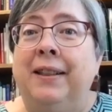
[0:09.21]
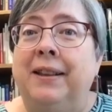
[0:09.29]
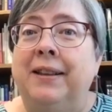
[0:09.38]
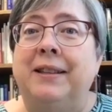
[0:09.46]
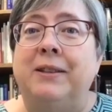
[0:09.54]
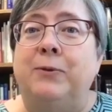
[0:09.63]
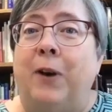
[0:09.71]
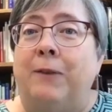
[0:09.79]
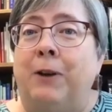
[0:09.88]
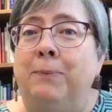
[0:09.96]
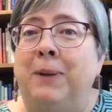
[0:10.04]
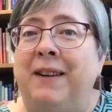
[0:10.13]
This is
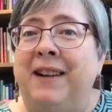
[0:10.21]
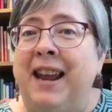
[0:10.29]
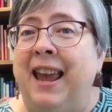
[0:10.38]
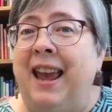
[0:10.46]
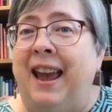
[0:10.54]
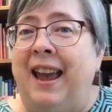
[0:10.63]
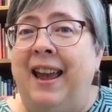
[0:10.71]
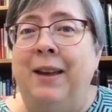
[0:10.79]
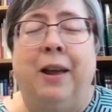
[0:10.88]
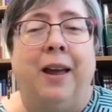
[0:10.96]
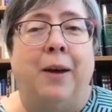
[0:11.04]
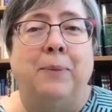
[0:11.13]
Reverend Mary Kay
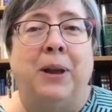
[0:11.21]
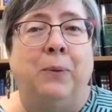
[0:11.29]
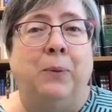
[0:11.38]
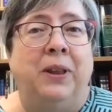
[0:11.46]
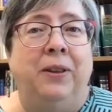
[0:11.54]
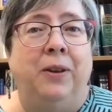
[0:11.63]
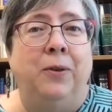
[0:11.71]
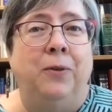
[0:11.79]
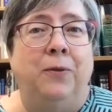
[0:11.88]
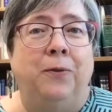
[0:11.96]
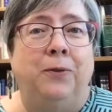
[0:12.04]
coming with you